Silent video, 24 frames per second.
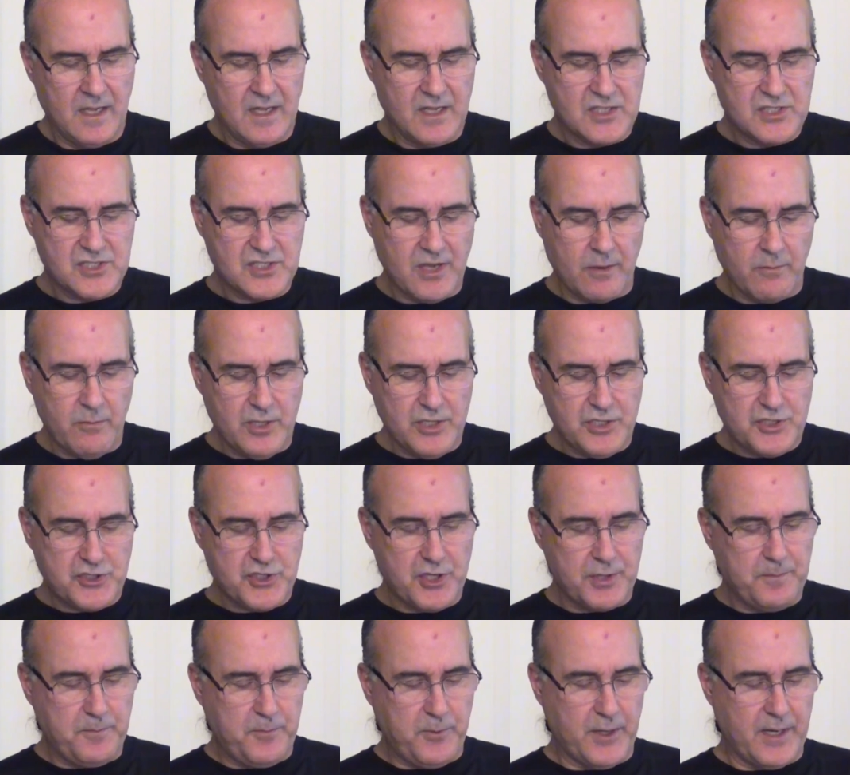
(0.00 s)
Someone
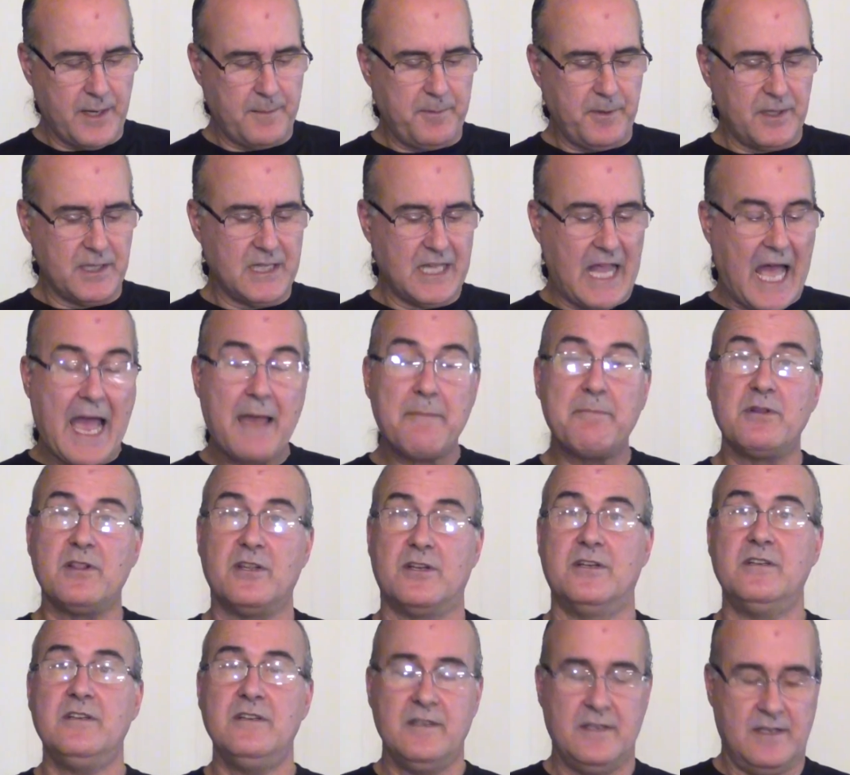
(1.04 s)
should put up a
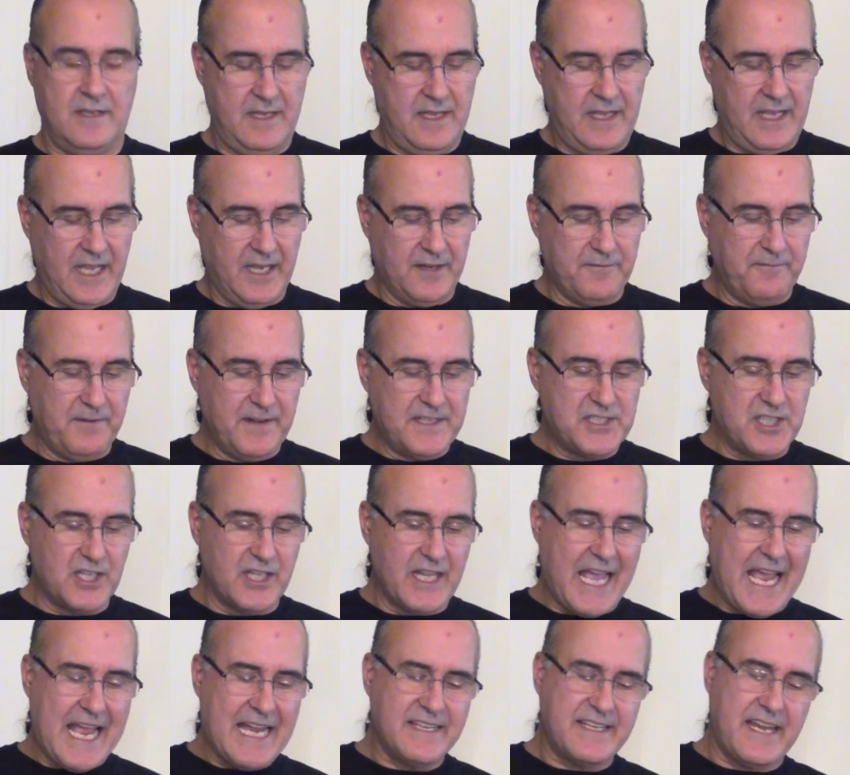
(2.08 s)
libeler and
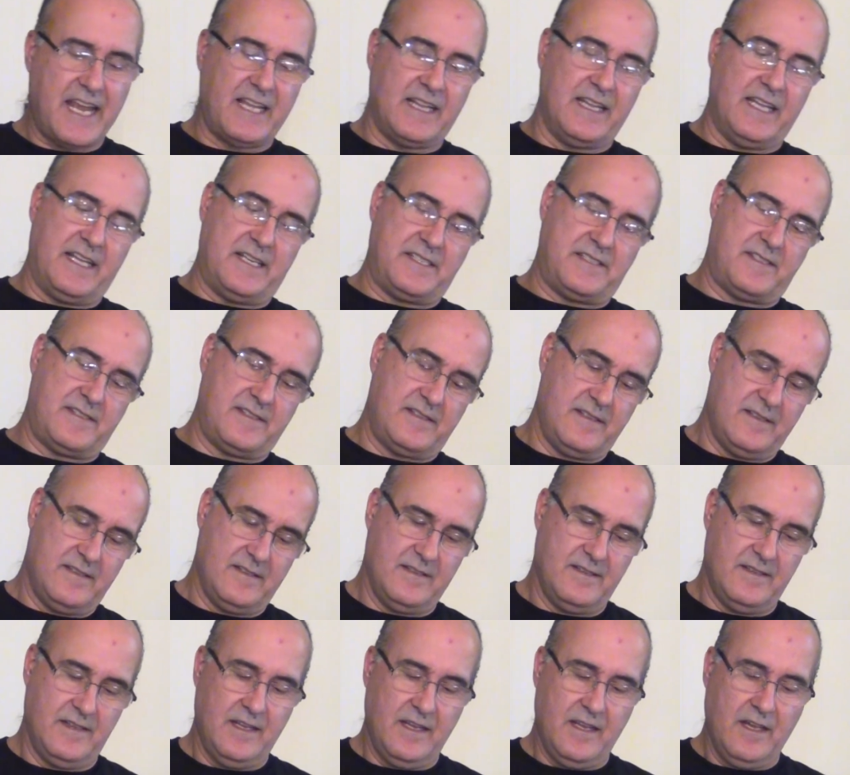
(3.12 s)
vigilante list
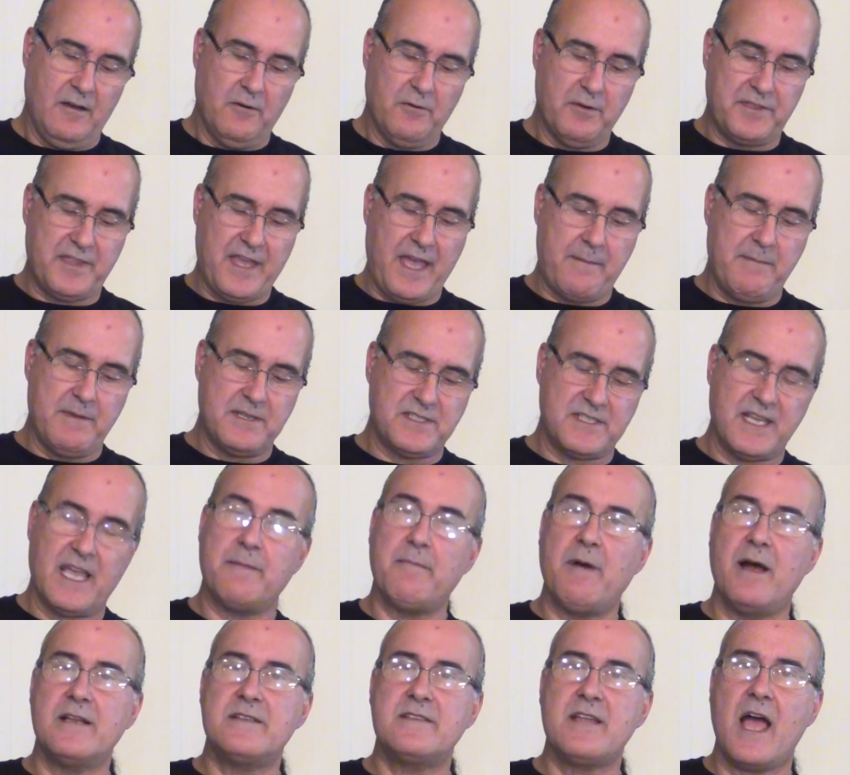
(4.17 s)
with Emma's name
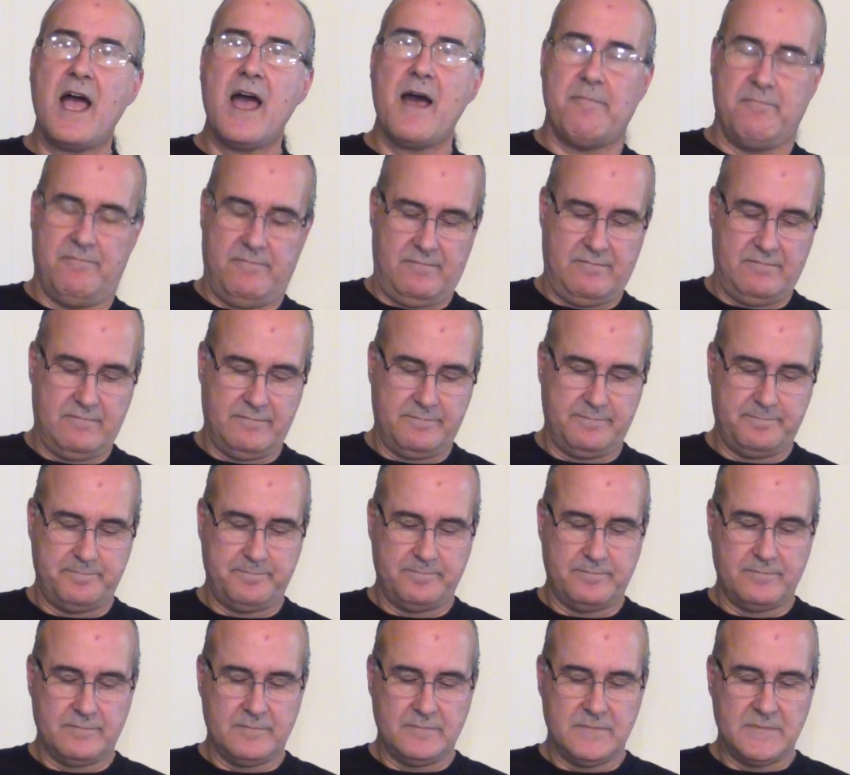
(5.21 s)
on top.
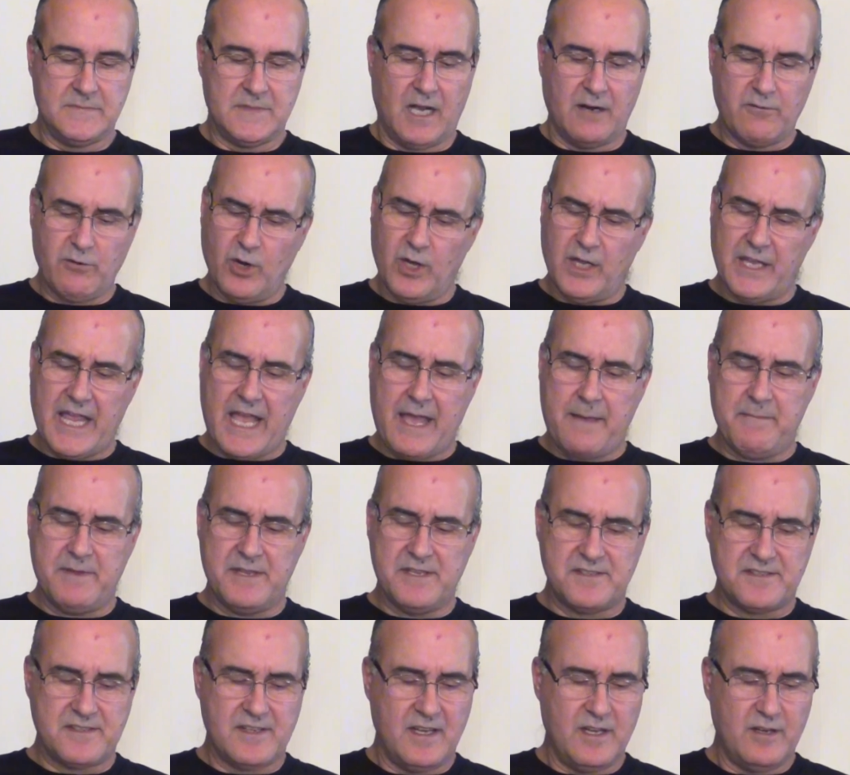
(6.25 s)
Are all
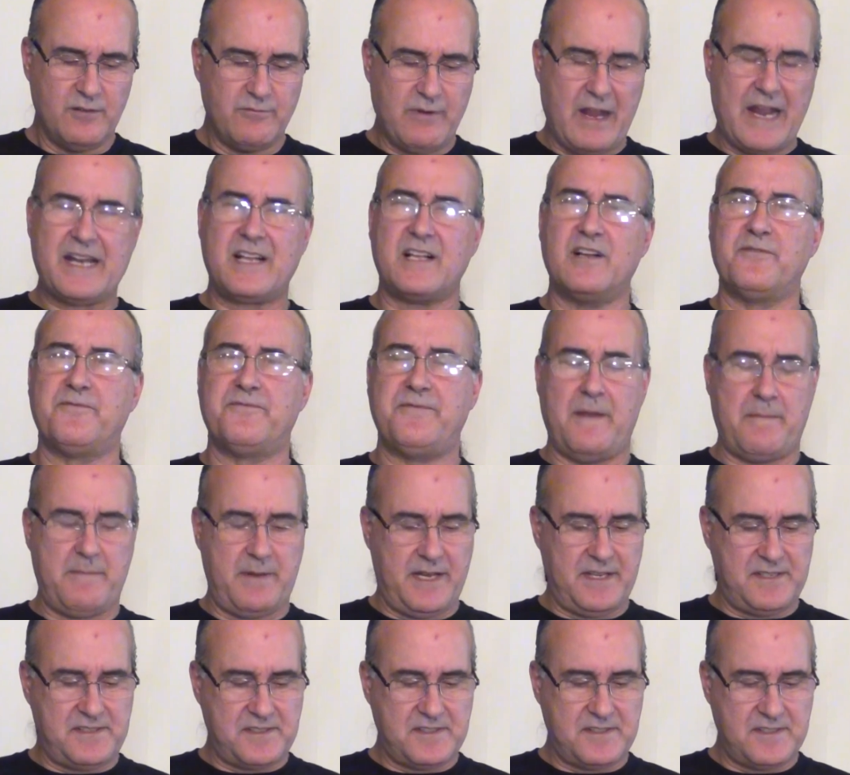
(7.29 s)
Emmas radical
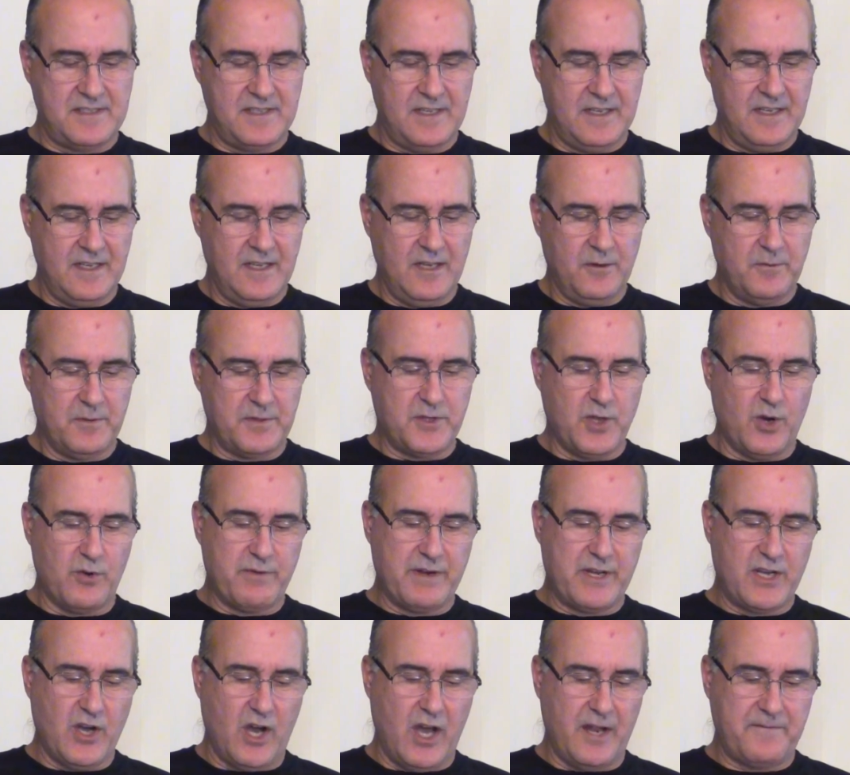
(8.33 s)
feminists with no
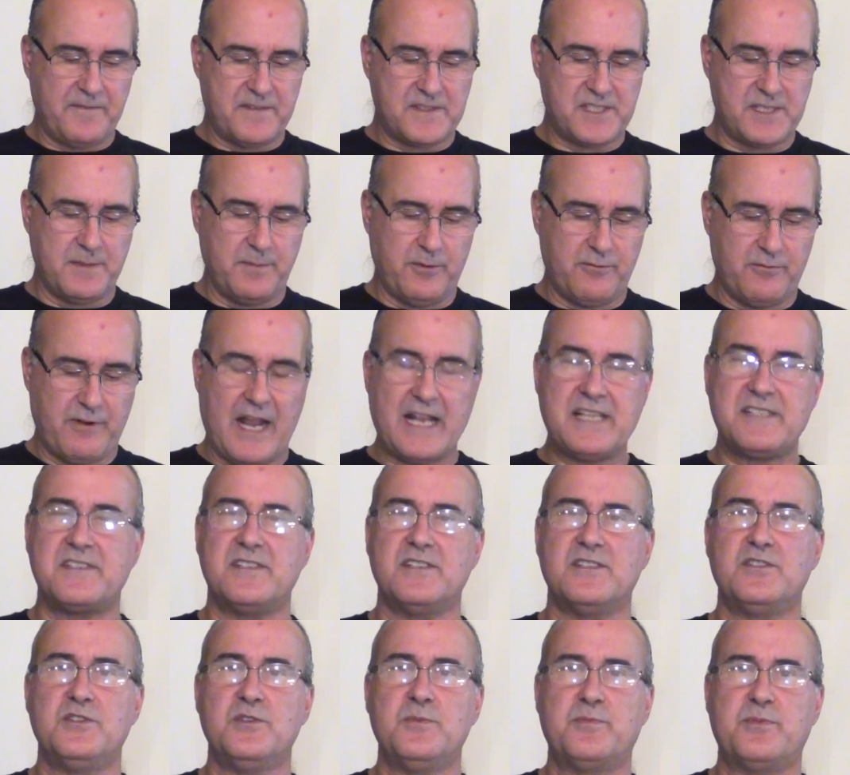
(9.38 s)
regard for civil rights
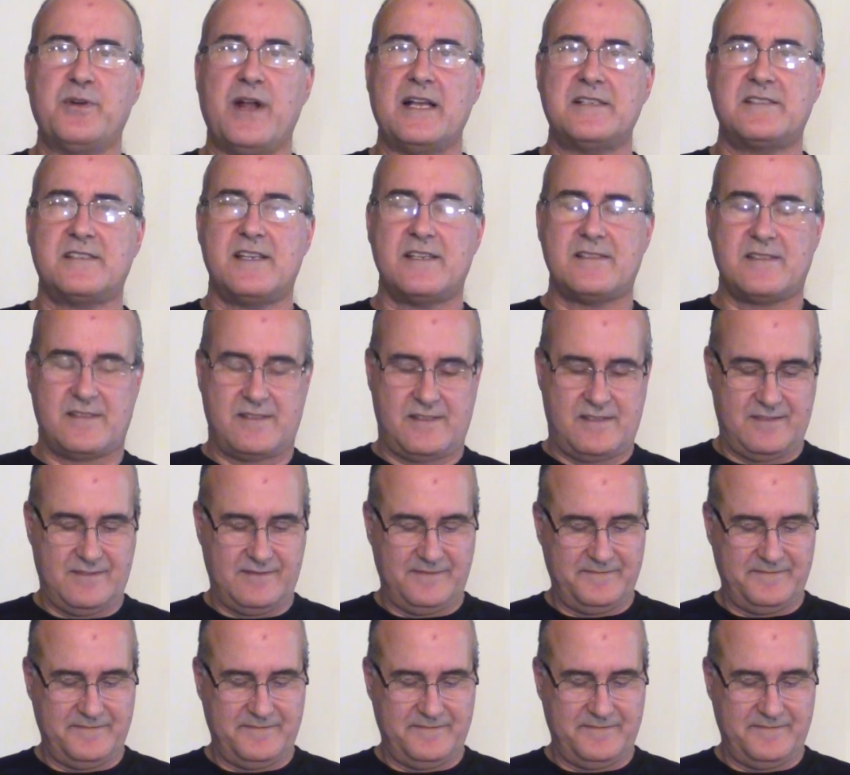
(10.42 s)
and due process?